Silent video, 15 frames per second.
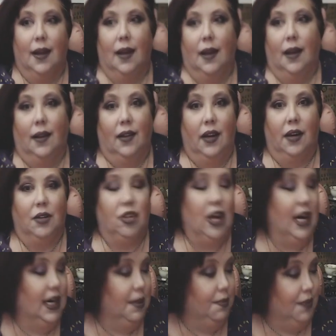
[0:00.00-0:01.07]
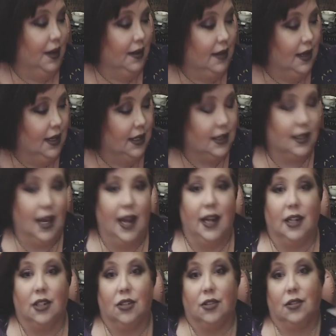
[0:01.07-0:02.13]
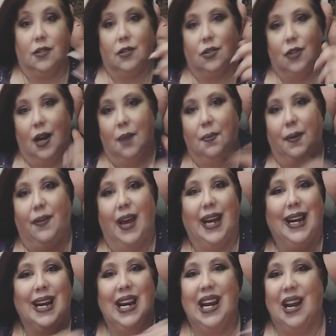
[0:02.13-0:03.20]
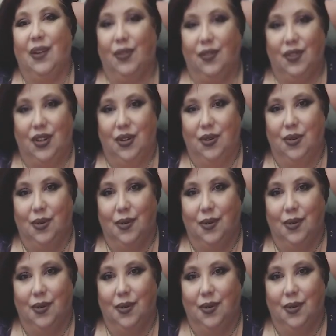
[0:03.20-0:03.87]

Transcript: They're trying to, it's like, Trump, we've had enough of you.